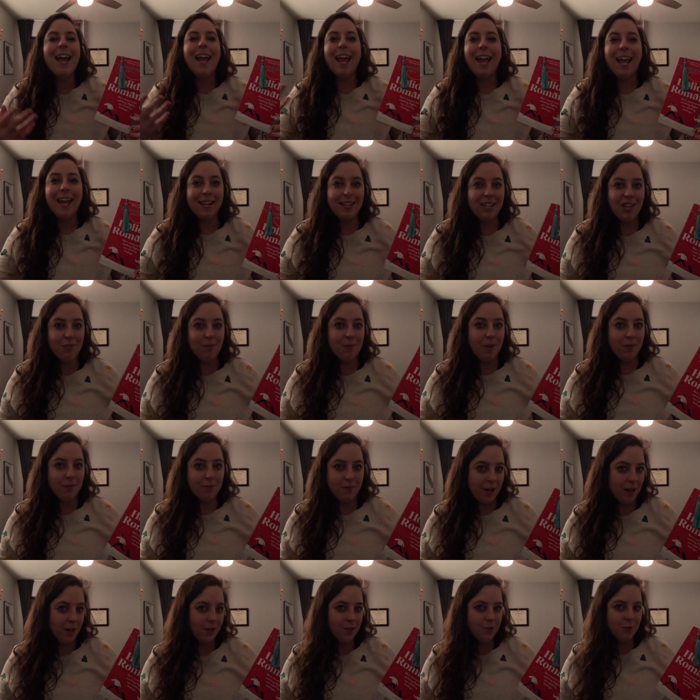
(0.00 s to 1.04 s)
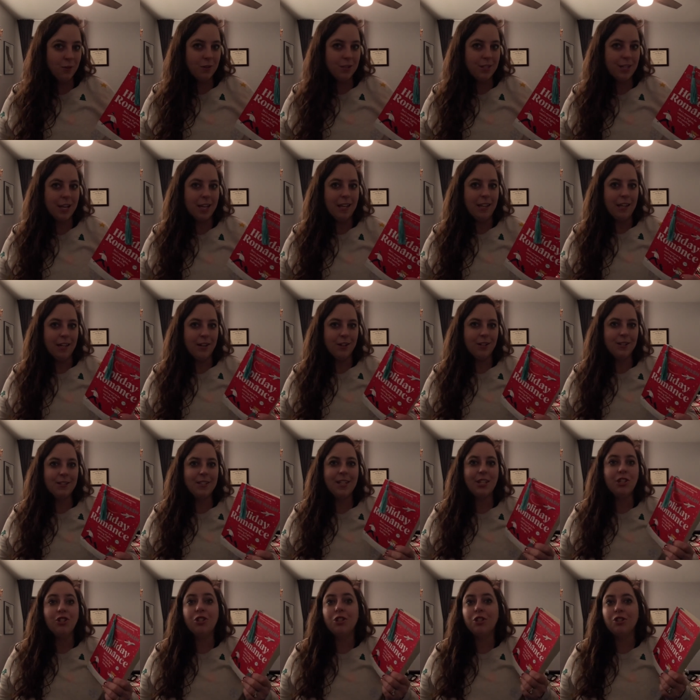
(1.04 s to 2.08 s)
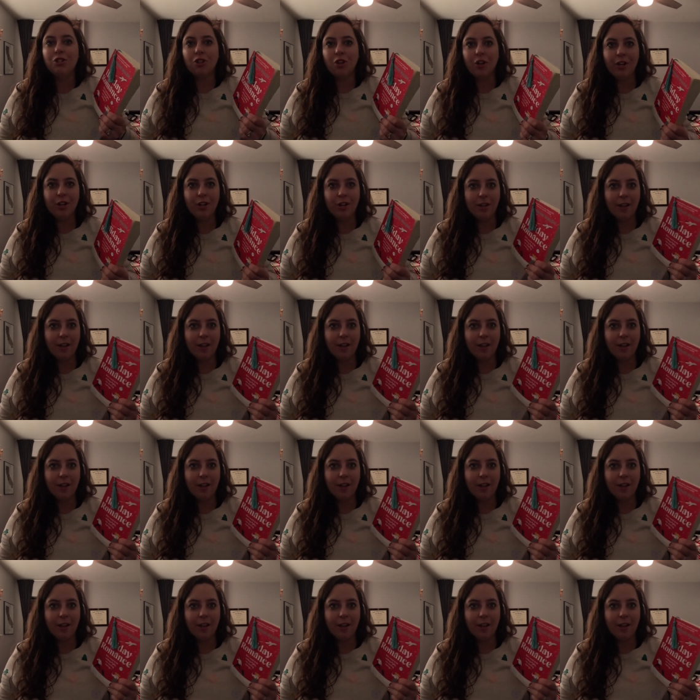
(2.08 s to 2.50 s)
And they've been friends for 10 years and she's starting